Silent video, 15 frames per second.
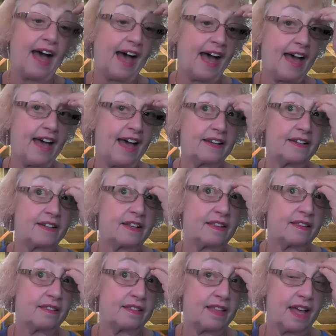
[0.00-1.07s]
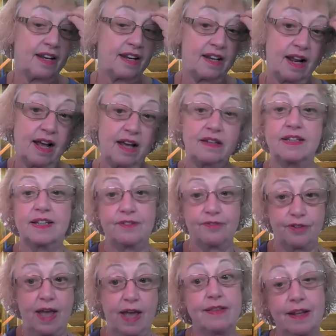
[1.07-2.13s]
and then I did it
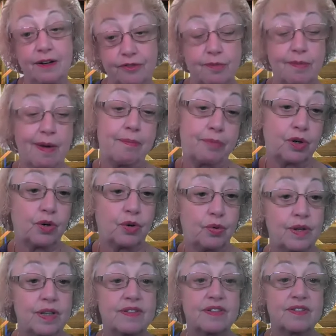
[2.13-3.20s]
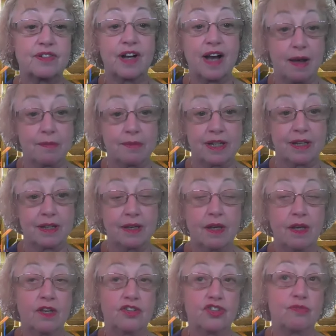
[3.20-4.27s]
and then for my book Queens of Comedy.
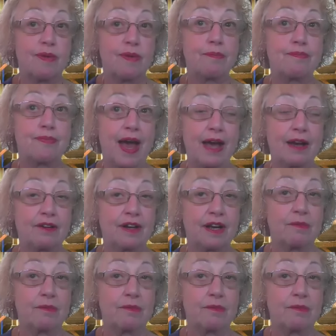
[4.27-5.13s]
So my background,